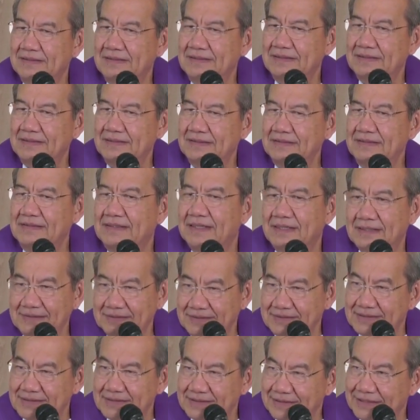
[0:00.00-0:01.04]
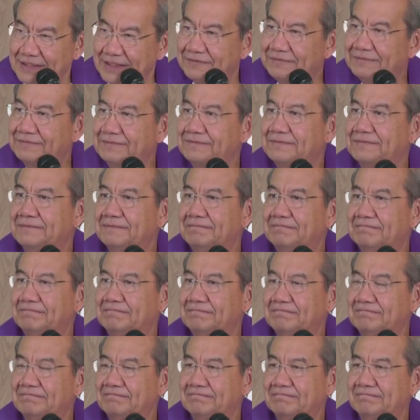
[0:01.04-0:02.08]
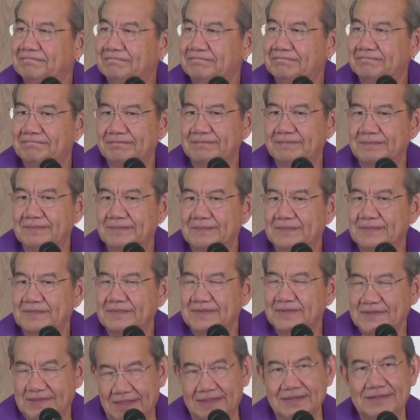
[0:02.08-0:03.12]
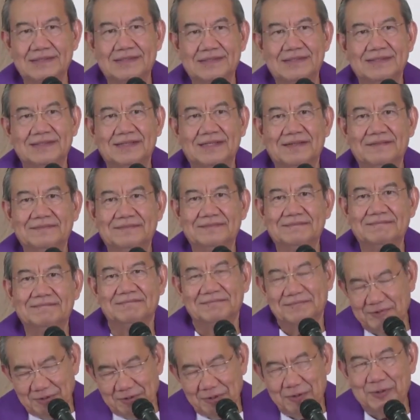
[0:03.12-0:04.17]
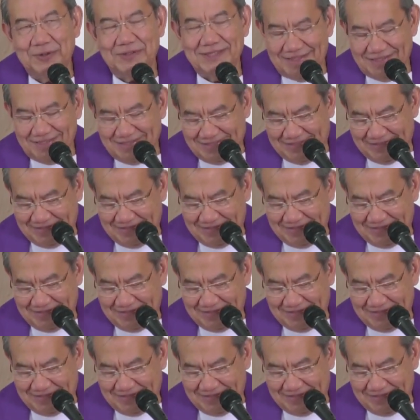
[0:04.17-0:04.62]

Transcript: God is enough. God is enough. Okay na.